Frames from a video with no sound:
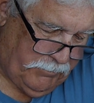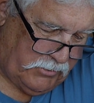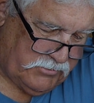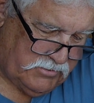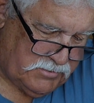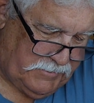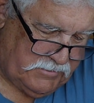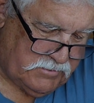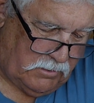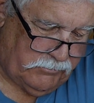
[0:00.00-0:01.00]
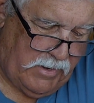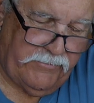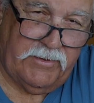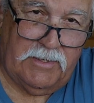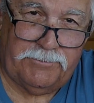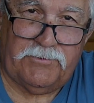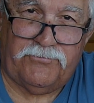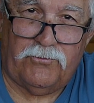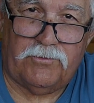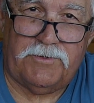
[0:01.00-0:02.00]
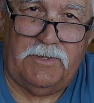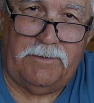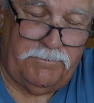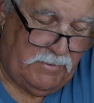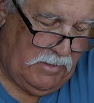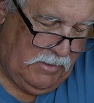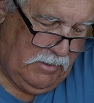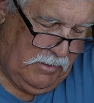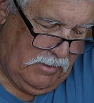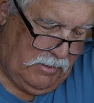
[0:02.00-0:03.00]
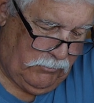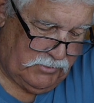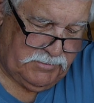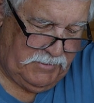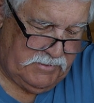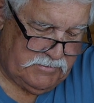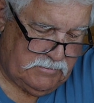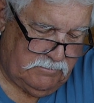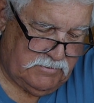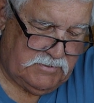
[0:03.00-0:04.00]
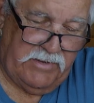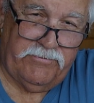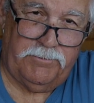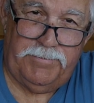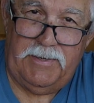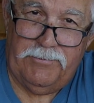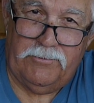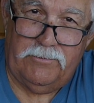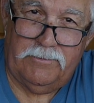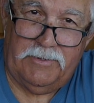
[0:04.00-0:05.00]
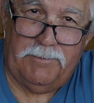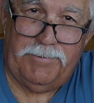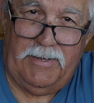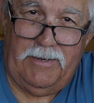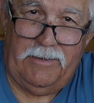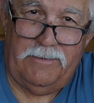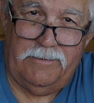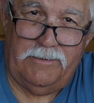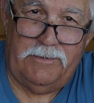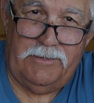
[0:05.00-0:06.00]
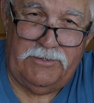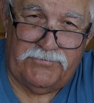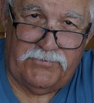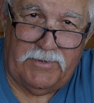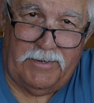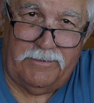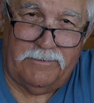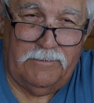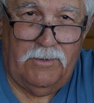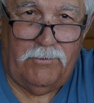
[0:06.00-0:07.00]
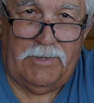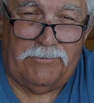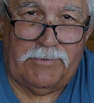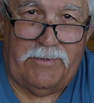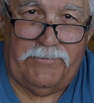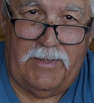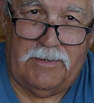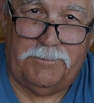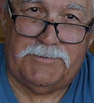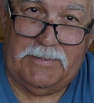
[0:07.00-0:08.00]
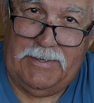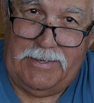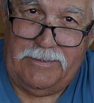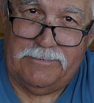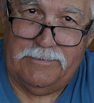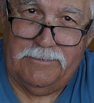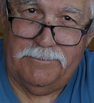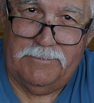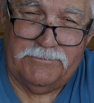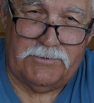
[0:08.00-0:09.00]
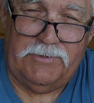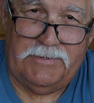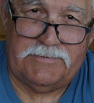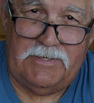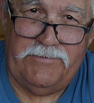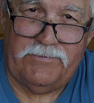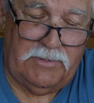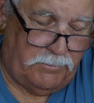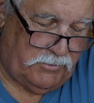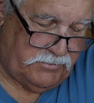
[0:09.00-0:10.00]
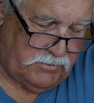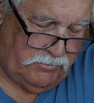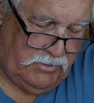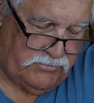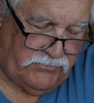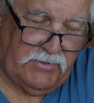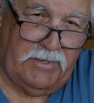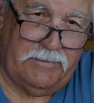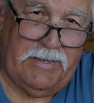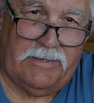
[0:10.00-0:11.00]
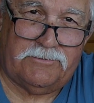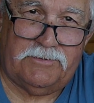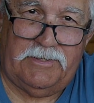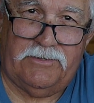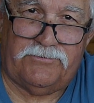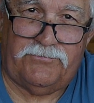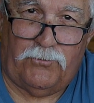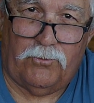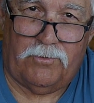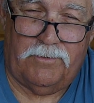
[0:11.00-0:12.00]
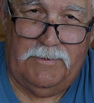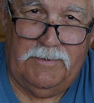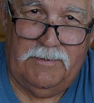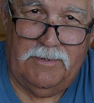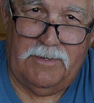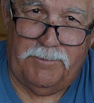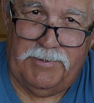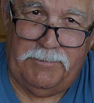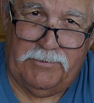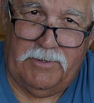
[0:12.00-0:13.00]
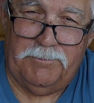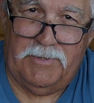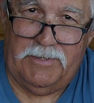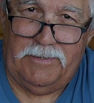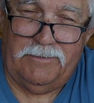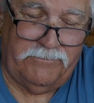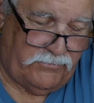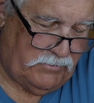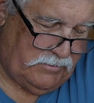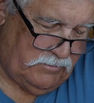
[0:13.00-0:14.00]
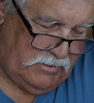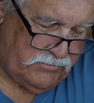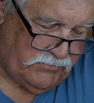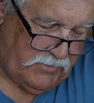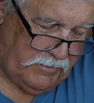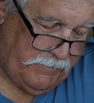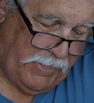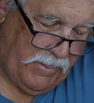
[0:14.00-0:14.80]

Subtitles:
participants, I'll round that up to 14, which means 7 people get paid in each flight. Well, I round that up to 8, so it's even numbers. So each flight actually gets 4 people get money for each flight.